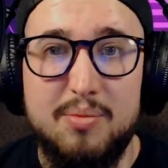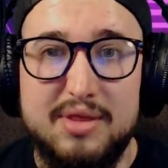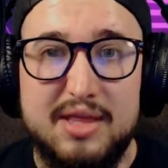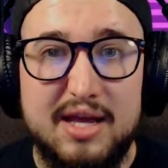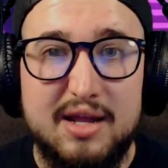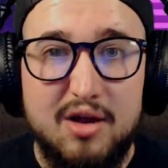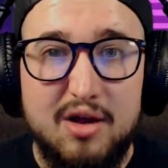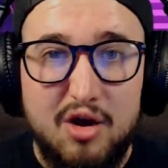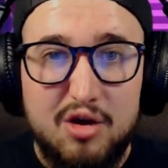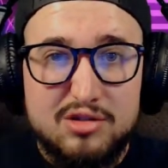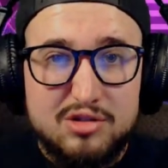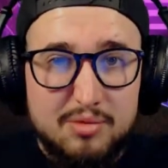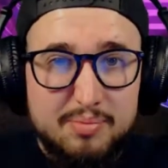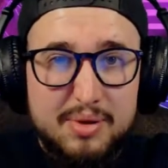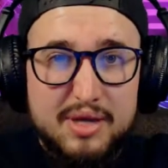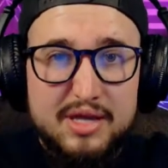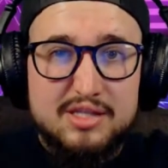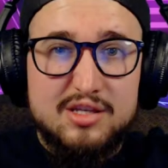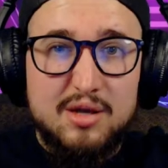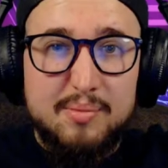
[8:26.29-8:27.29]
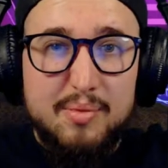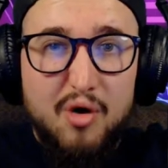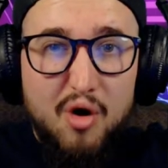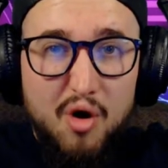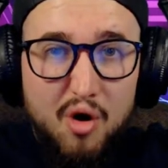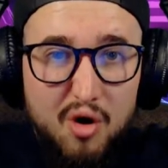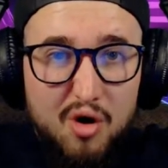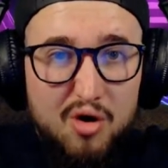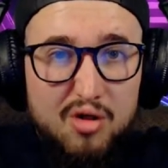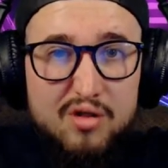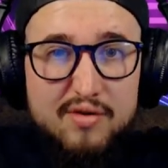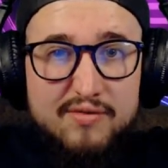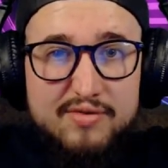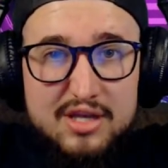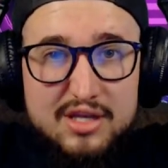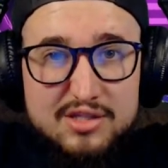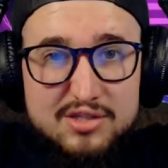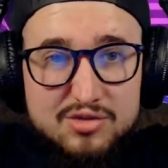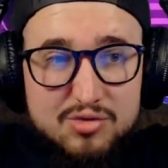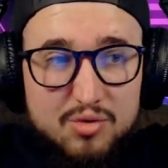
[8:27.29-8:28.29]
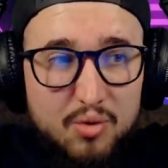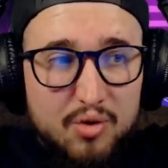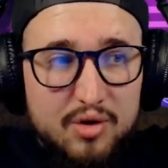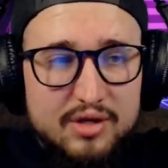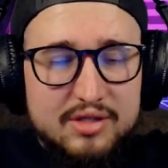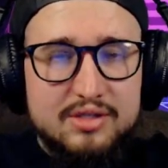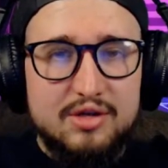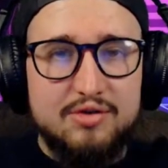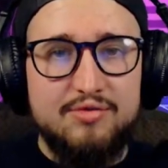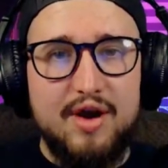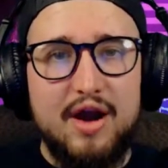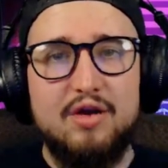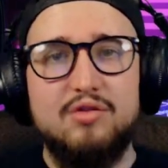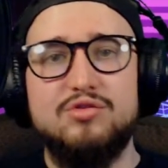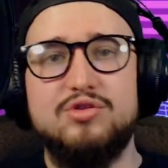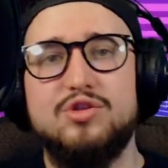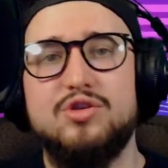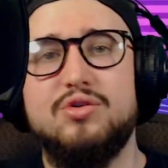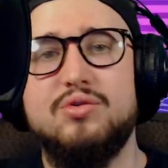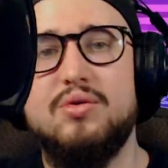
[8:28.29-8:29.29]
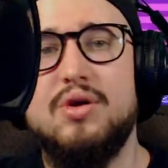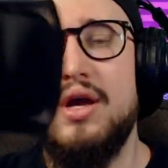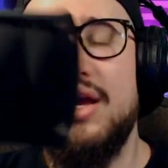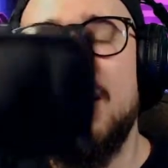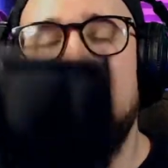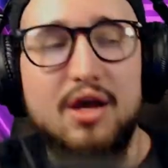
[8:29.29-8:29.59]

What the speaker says: but that also picks up all of this noise around you.